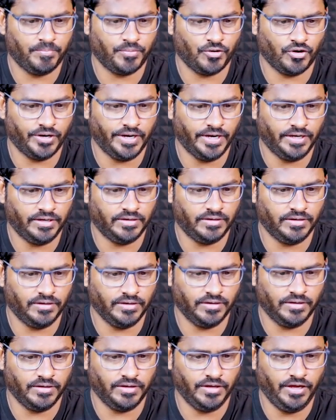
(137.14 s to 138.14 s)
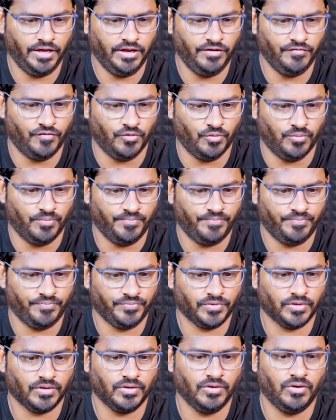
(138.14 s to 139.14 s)
product info.
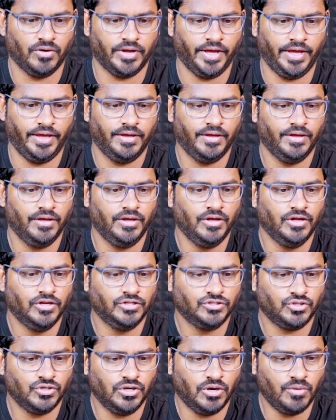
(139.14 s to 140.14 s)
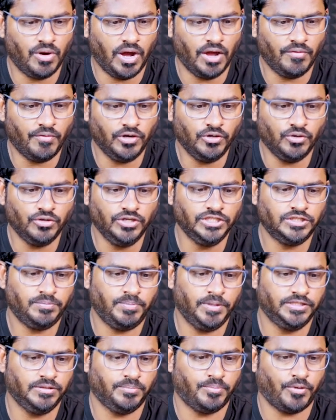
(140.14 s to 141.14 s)
Okay. So now I want to
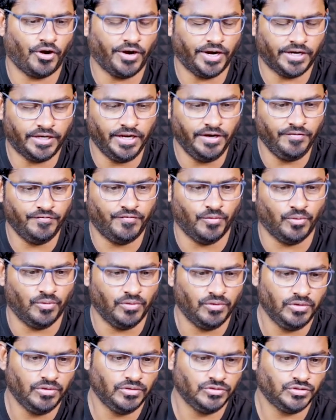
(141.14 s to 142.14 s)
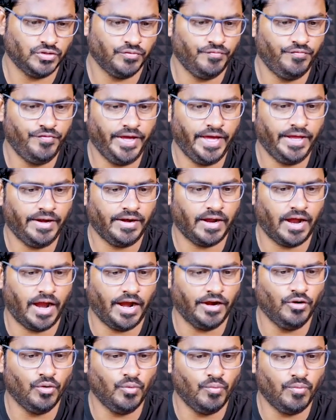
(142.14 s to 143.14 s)
display the product info. So where
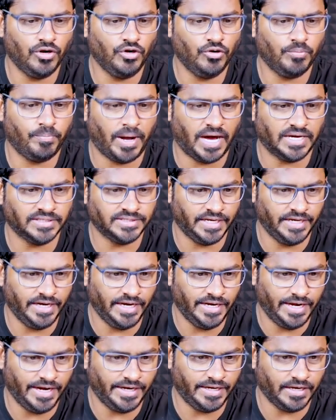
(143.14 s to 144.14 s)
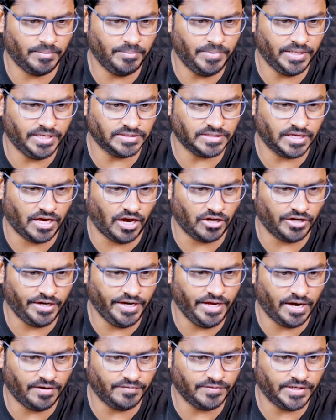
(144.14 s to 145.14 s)
I don't want to pass any data because I
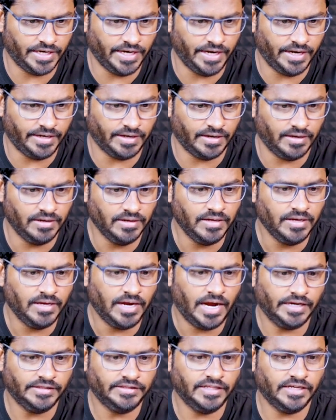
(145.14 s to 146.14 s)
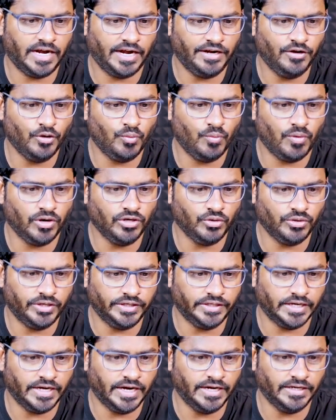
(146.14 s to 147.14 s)
already have the data, and then I don't want to
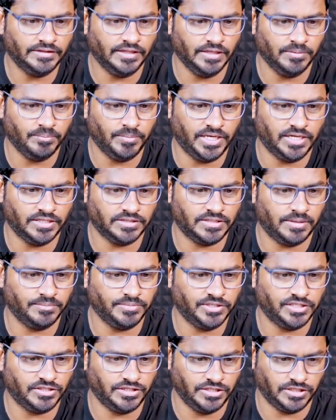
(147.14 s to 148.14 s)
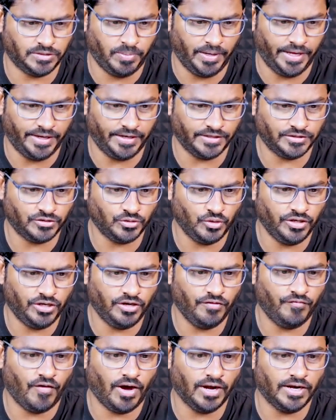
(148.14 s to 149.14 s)
return anything because I'm just displaying it. So
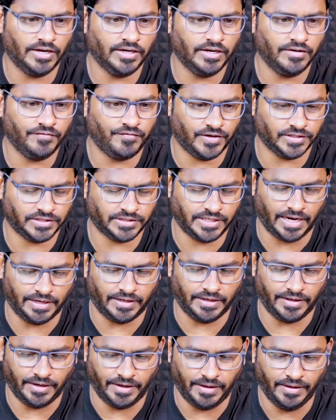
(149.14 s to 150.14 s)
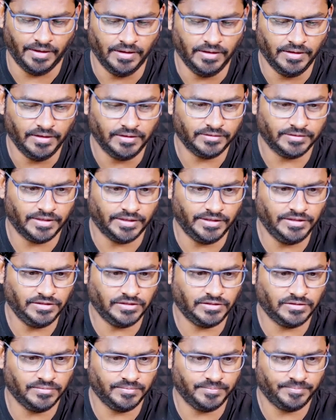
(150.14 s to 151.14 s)
it will fall under first category. That
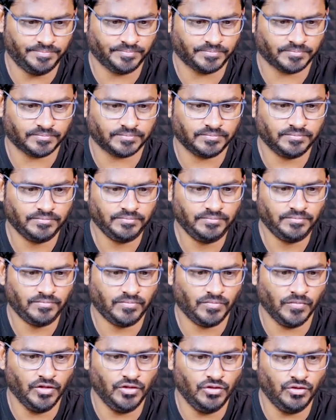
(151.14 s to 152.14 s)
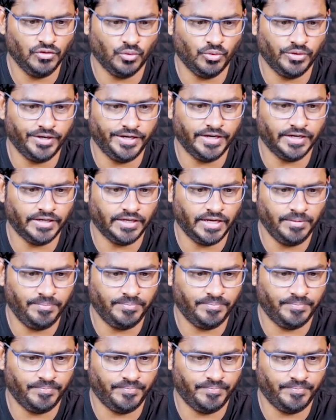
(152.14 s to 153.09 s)
is no return type,